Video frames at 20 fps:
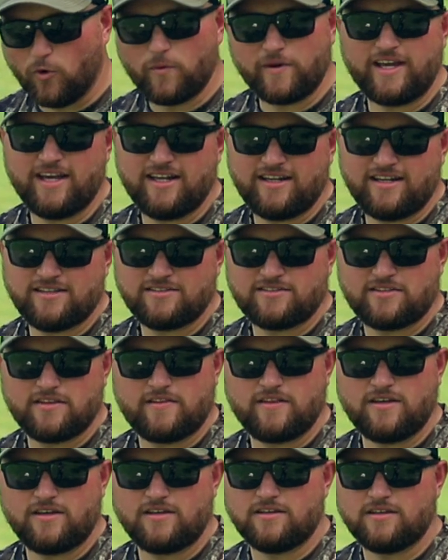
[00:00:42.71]
we get into
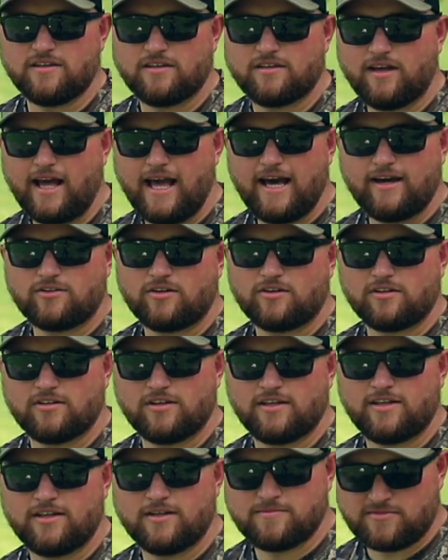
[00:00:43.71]
the Out on a
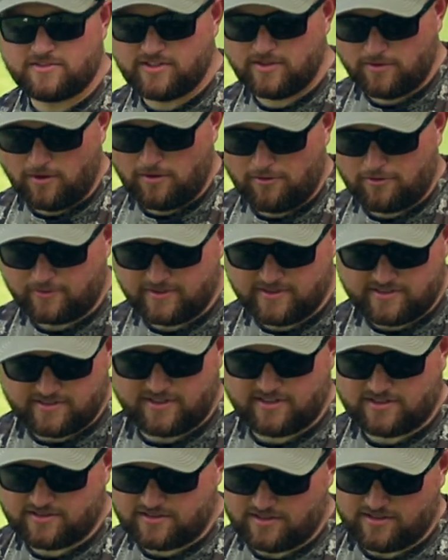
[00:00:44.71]
Limb
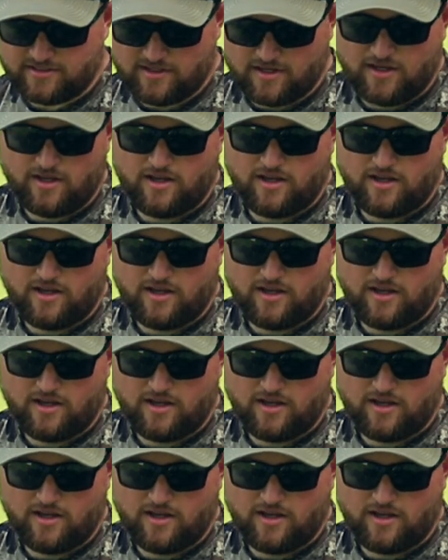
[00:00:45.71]
ZRO360,